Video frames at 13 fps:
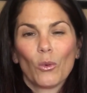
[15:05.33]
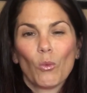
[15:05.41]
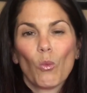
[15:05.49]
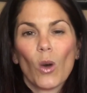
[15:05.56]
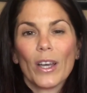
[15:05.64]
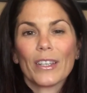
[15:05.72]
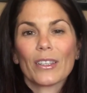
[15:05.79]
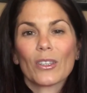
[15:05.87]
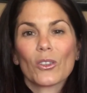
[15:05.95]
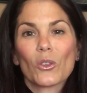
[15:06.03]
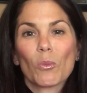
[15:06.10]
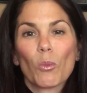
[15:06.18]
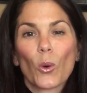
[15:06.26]
What
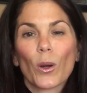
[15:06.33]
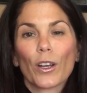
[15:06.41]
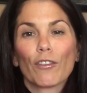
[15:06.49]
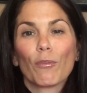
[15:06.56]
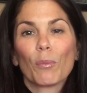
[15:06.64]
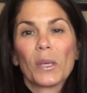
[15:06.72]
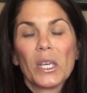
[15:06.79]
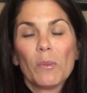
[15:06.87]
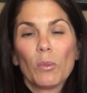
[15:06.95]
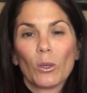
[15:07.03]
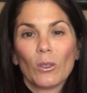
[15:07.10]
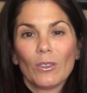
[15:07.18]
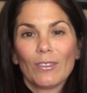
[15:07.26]
supportive
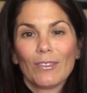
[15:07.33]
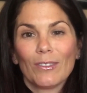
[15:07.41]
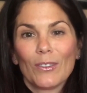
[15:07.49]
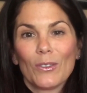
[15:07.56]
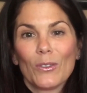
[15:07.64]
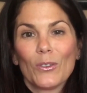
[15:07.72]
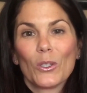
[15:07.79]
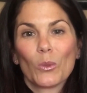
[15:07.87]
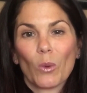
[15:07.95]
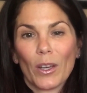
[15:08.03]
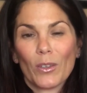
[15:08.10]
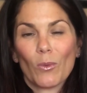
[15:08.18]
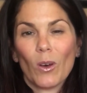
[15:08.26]
people do
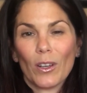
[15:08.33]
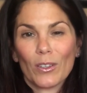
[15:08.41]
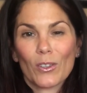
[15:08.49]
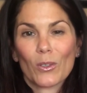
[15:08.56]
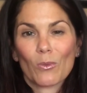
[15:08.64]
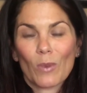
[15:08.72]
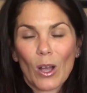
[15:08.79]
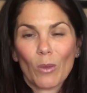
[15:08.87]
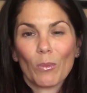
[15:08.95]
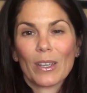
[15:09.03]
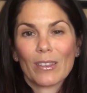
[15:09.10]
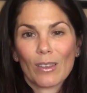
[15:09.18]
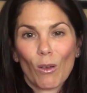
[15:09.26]
I want to surround
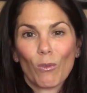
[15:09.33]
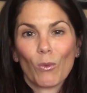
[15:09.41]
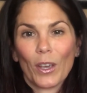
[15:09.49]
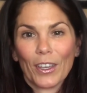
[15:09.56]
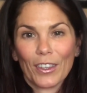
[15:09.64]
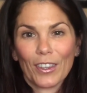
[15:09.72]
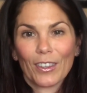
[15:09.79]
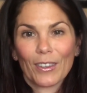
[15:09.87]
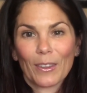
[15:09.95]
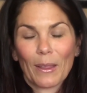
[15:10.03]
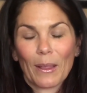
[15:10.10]
myself with?